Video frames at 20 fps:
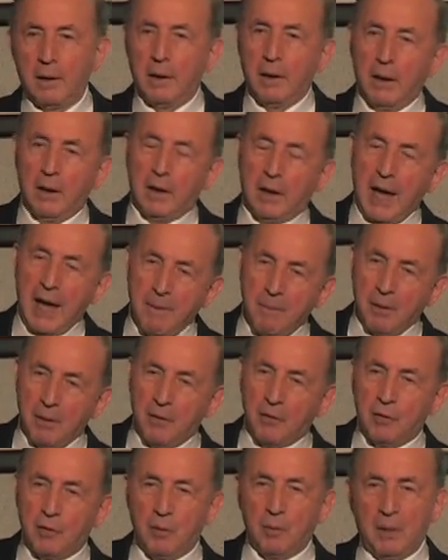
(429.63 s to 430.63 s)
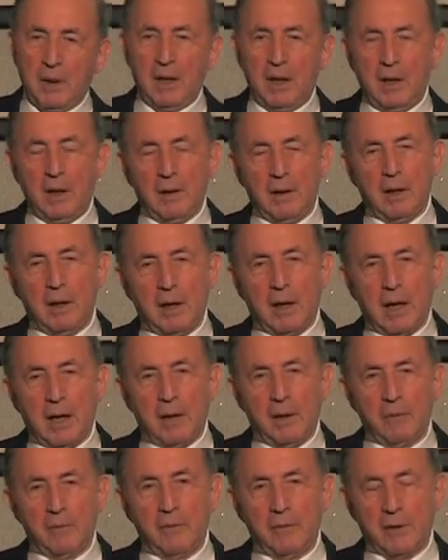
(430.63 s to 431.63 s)
It happens to be that
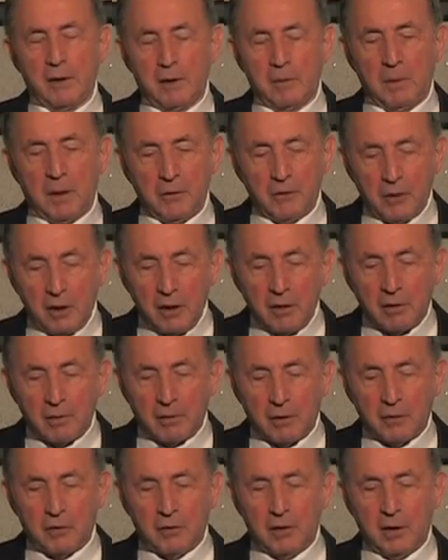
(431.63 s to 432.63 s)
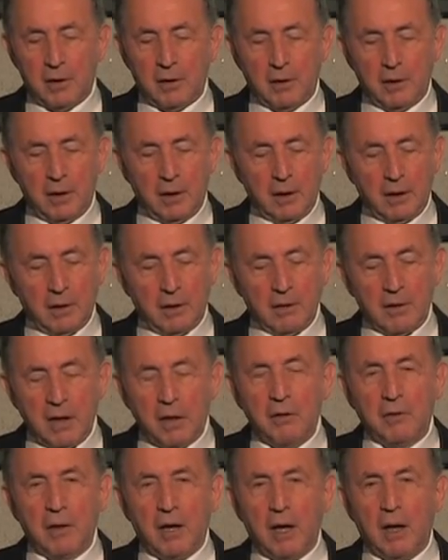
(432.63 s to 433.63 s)
I am very much interested in
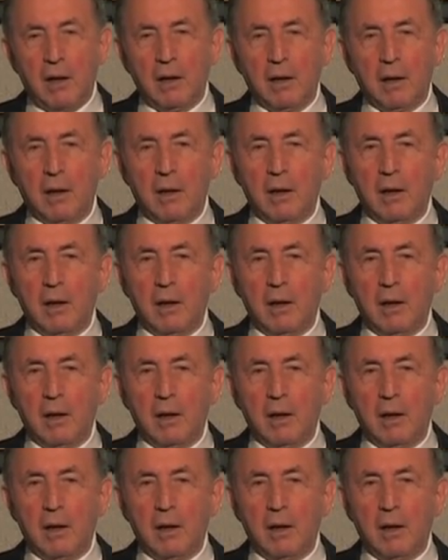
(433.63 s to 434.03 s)
data,